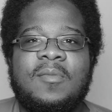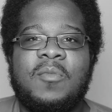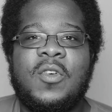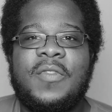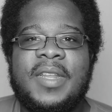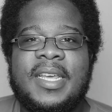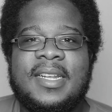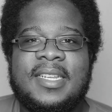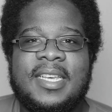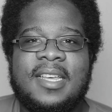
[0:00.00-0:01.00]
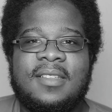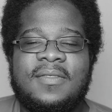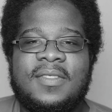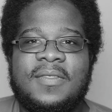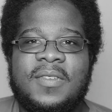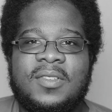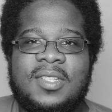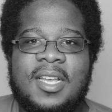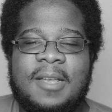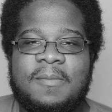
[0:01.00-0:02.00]
moving in together for the first
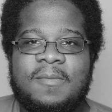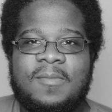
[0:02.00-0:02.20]
time.